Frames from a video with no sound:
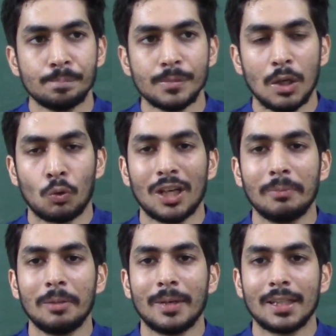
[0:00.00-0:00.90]
what I
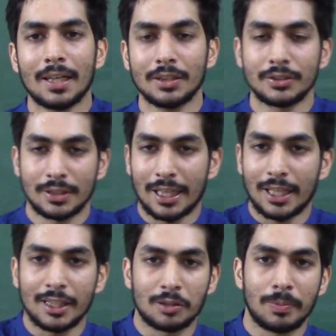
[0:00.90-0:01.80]
mean by that is, like
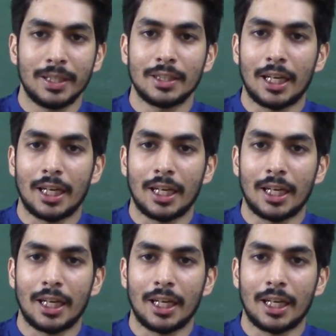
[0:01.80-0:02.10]
I explained,